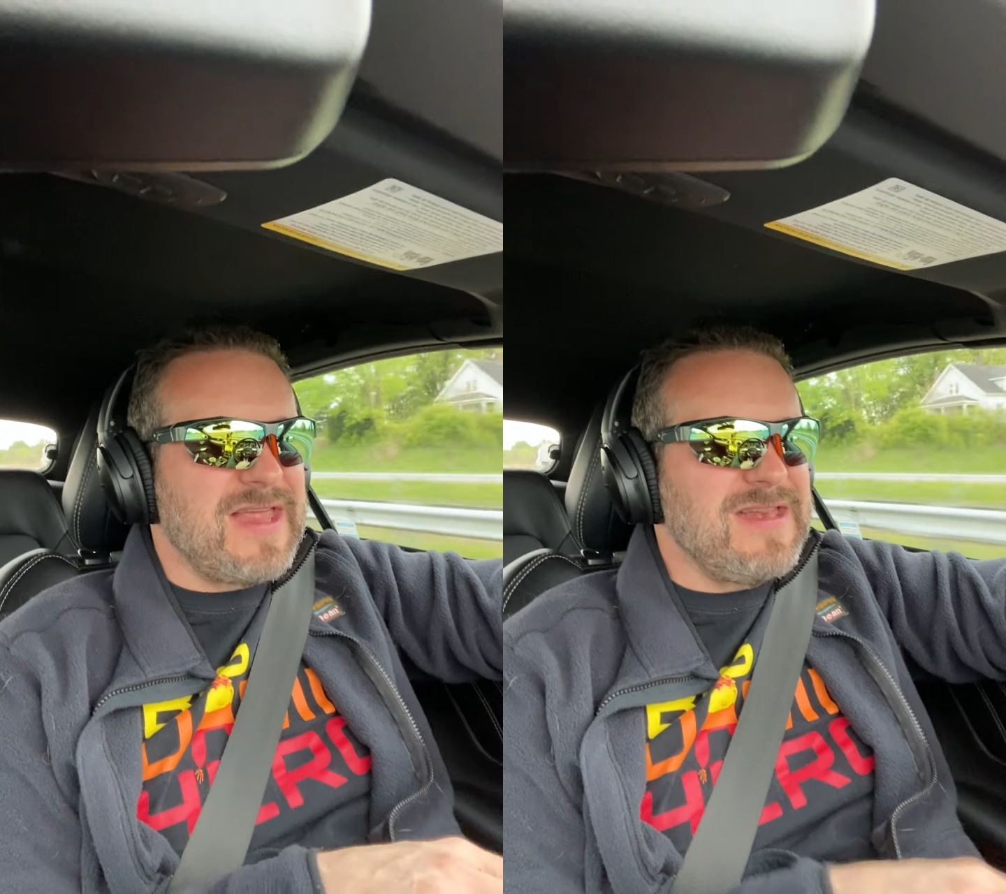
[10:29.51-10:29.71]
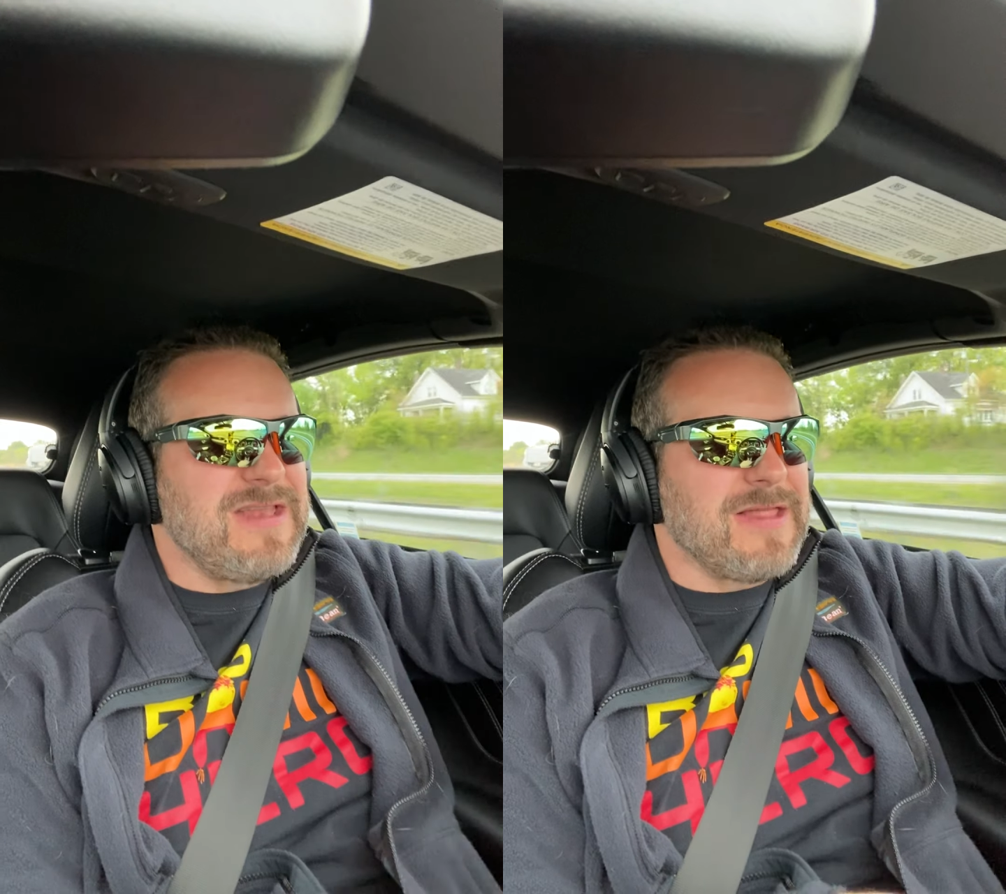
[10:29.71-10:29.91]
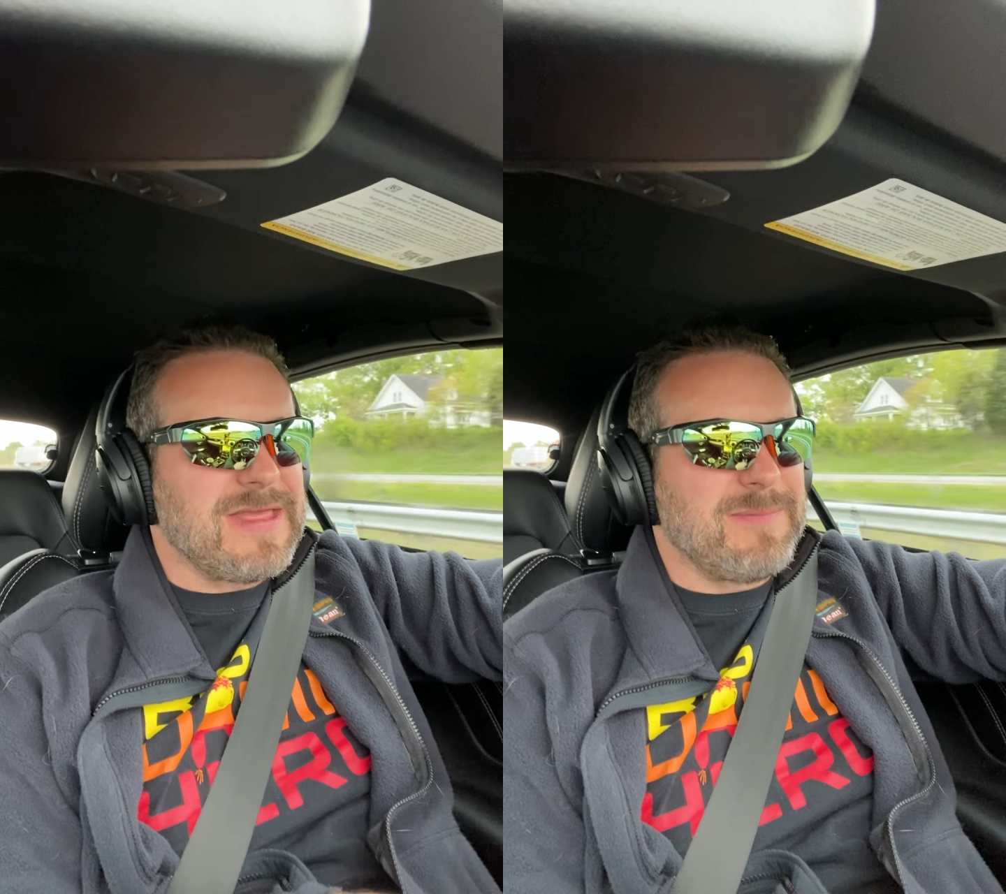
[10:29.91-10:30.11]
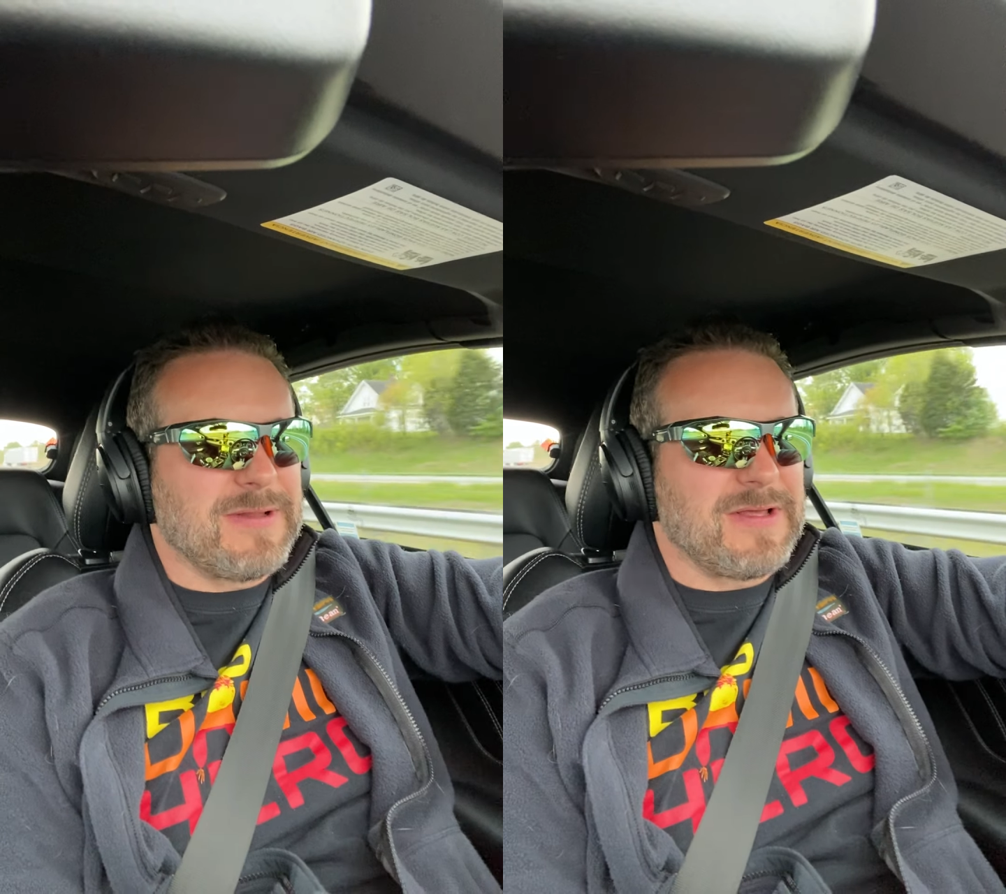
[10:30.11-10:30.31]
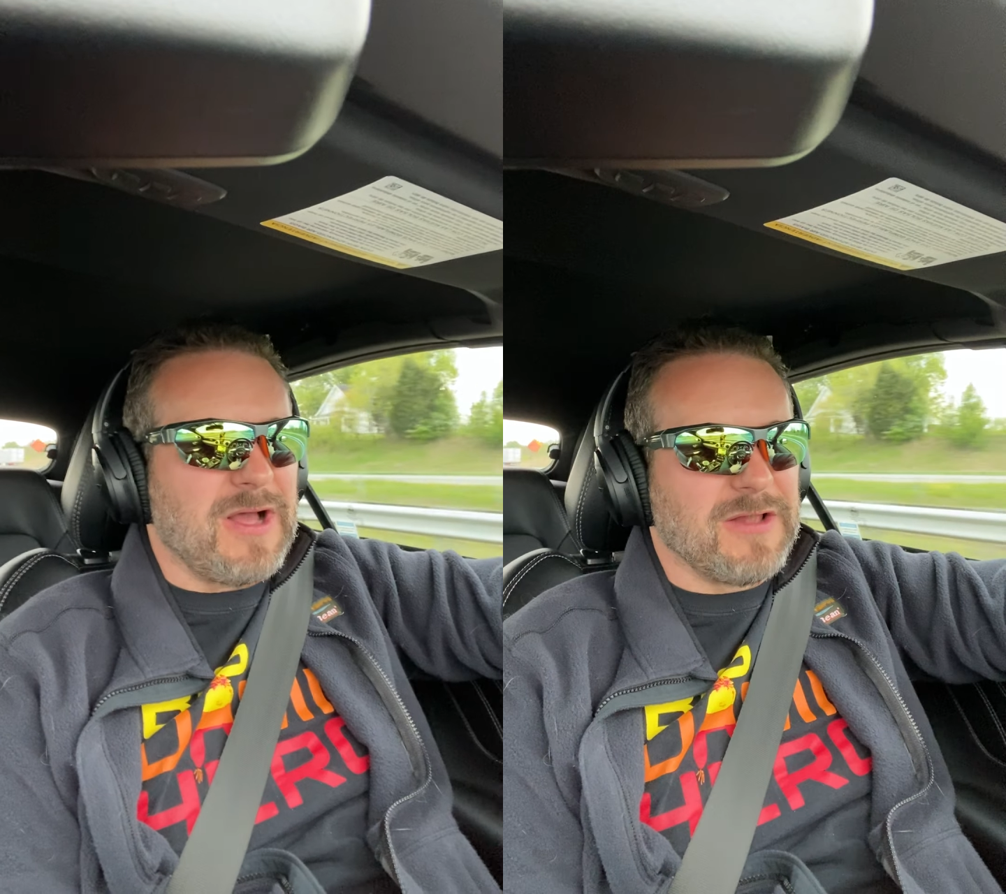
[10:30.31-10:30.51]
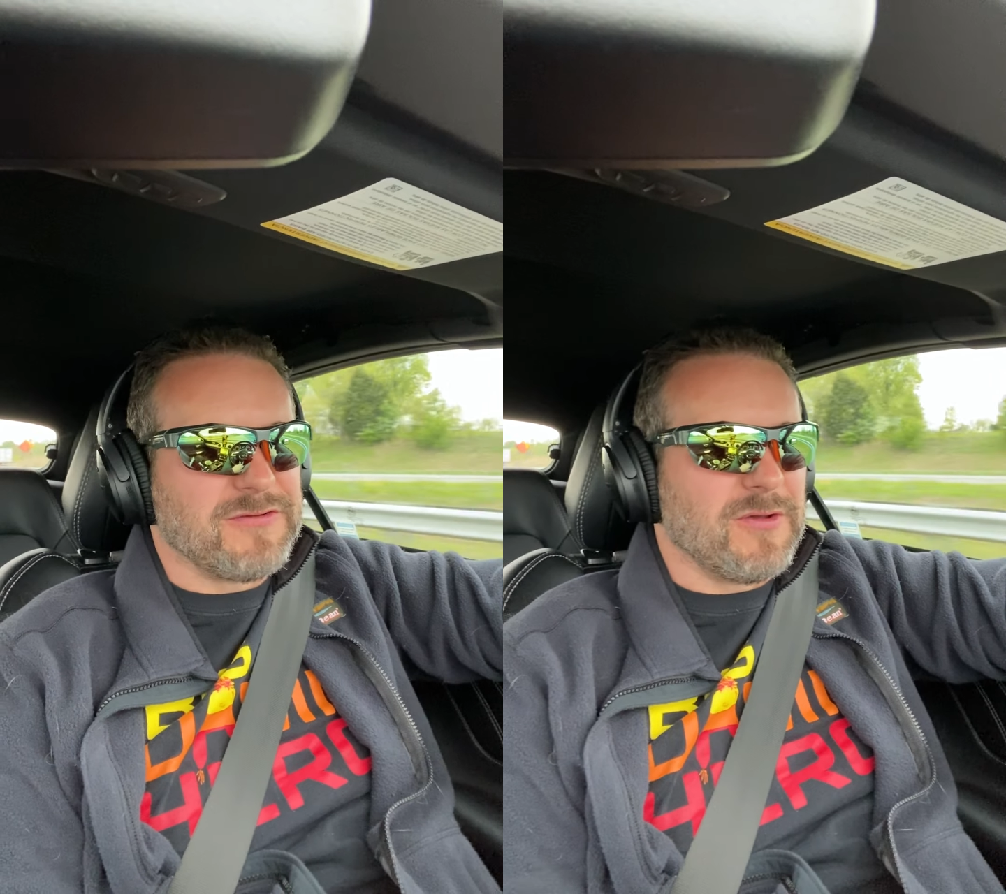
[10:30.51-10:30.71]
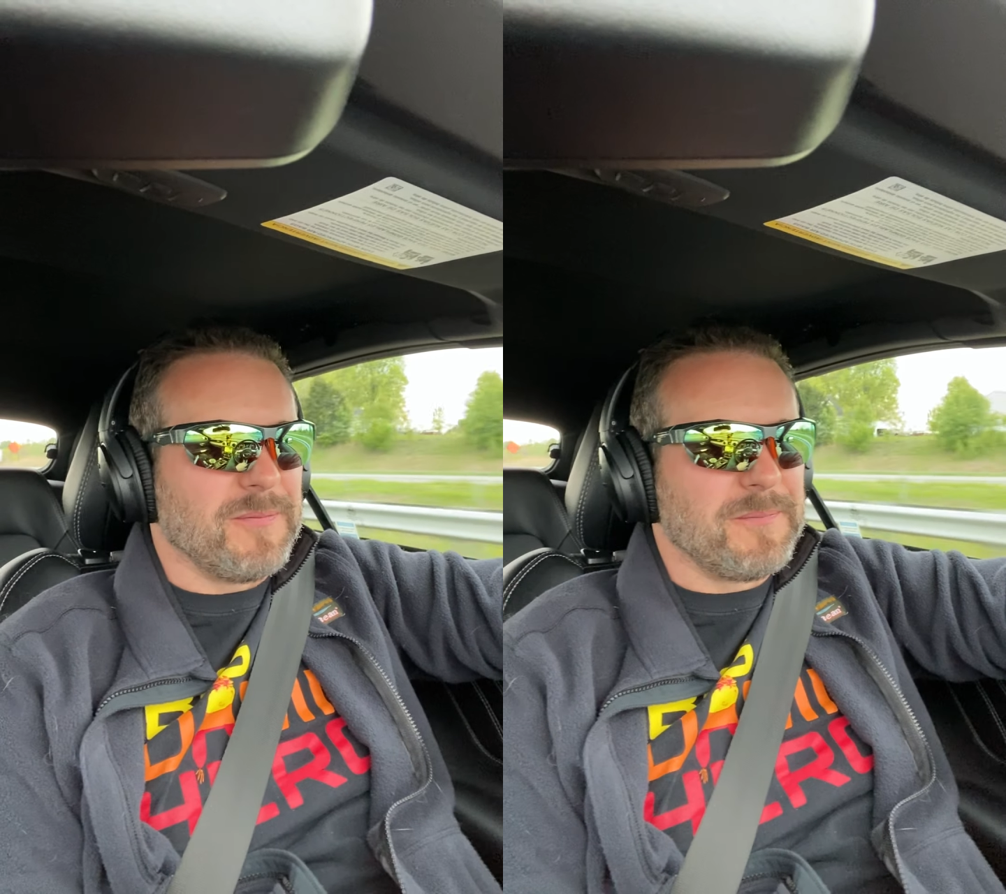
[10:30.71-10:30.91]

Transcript: in nothing but the console.